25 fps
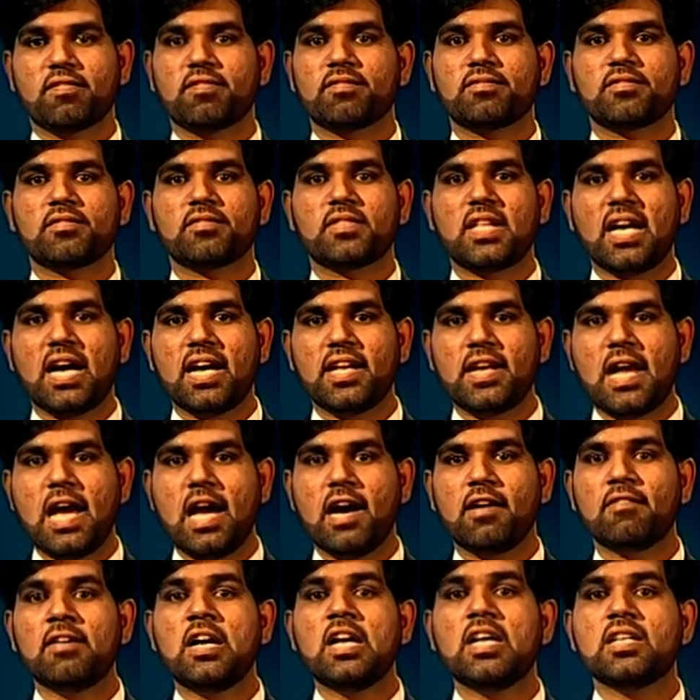that
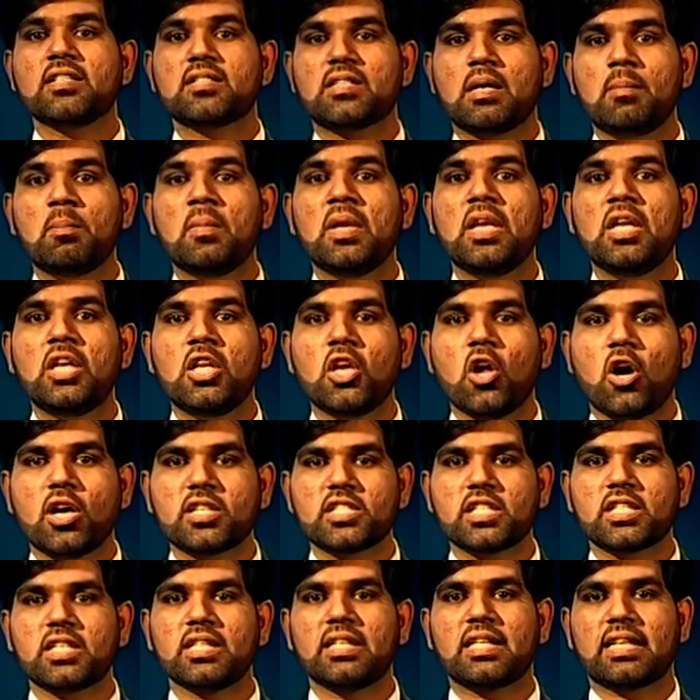have some
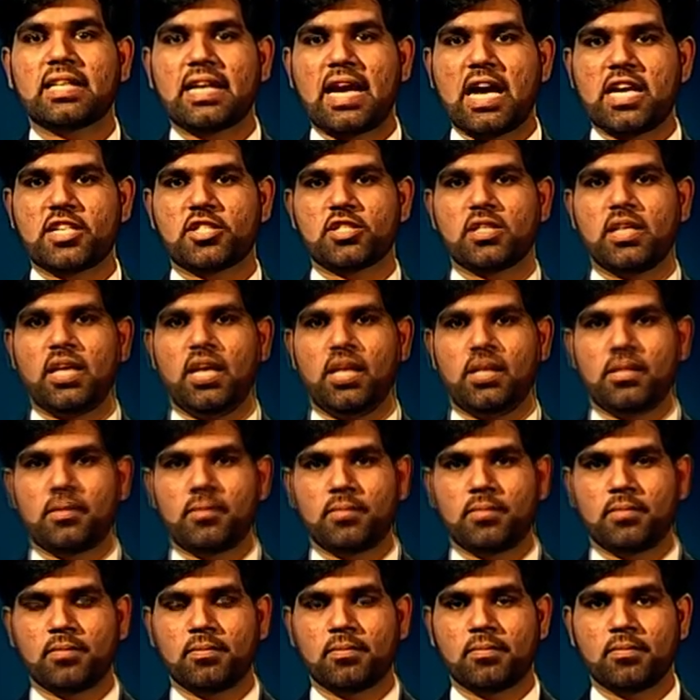logical rationale.
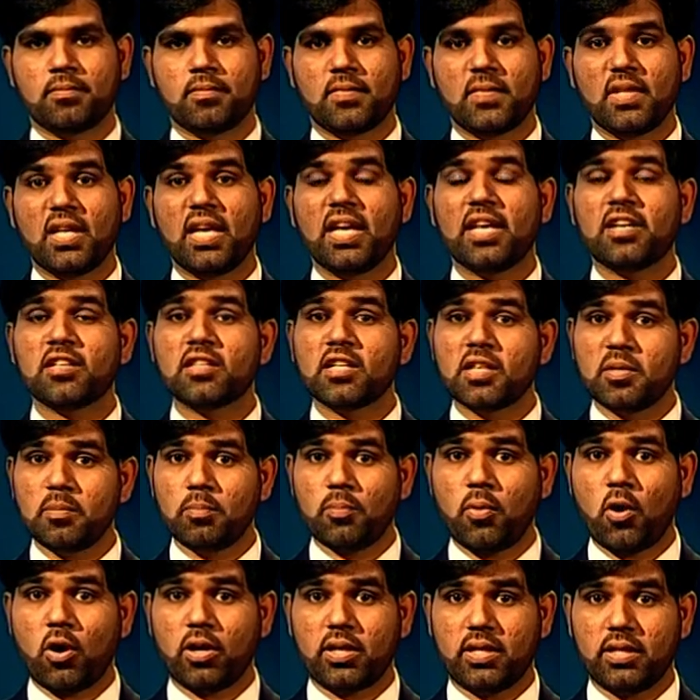Another
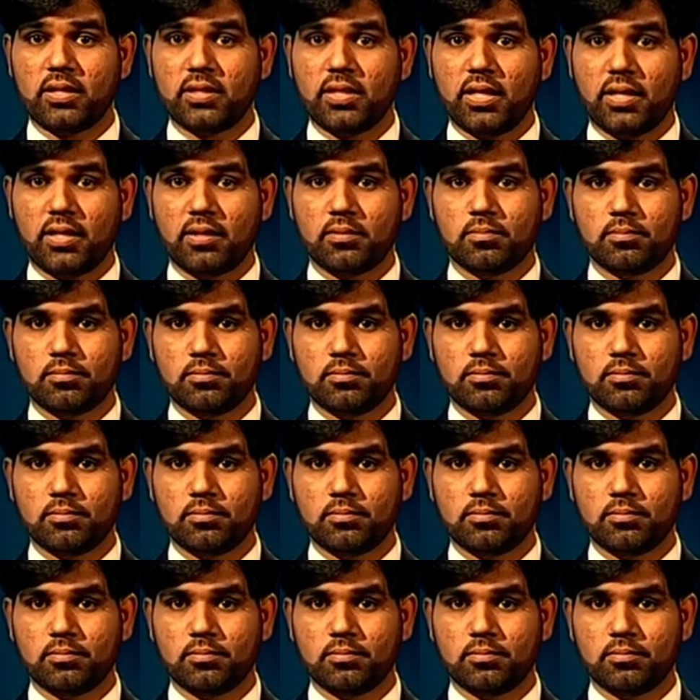important thing,